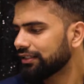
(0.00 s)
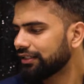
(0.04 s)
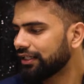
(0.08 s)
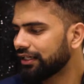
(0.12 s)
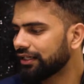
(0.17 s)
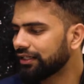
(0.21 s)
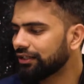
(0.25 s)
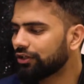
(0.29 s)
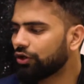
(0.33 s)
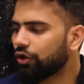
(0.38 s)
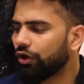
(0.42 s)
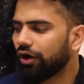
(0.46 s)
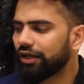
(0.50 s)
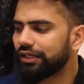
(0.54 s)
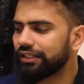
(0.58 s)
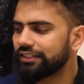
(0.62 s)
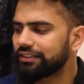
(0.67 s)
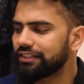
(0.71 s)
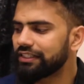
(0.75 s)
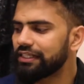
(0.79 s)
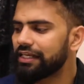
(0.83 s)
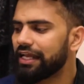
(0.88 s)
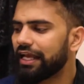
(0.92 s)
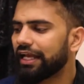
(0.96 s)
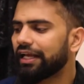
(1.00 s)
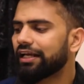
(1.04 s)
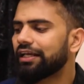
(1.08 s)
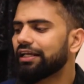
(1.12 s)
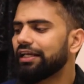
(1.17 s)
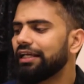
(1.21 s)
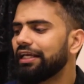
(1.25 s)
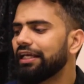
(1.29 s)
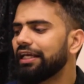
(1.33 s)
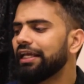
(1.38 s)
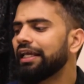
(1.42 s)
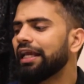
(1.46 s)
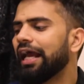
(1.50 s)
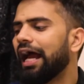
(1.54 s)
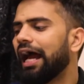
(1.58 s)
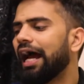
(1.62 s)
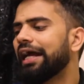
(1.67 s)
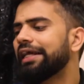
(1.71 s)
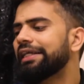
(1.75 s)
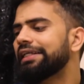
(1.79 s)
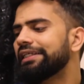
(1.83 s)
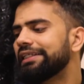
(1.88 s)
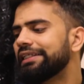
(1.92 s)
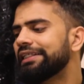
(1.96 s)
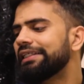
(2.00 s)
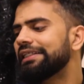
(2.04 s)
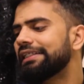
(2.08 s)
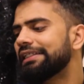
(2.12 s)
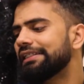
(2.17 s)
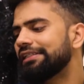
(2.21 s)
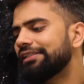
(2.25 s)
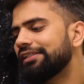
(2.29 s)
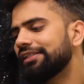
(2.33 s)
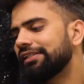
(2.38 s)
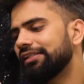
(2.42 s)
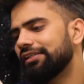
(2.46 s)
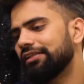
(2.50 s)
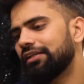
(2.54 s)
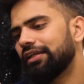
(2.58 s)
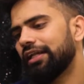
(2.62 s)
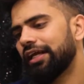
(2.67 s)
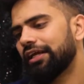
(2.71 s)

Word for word: Then college like AIEED,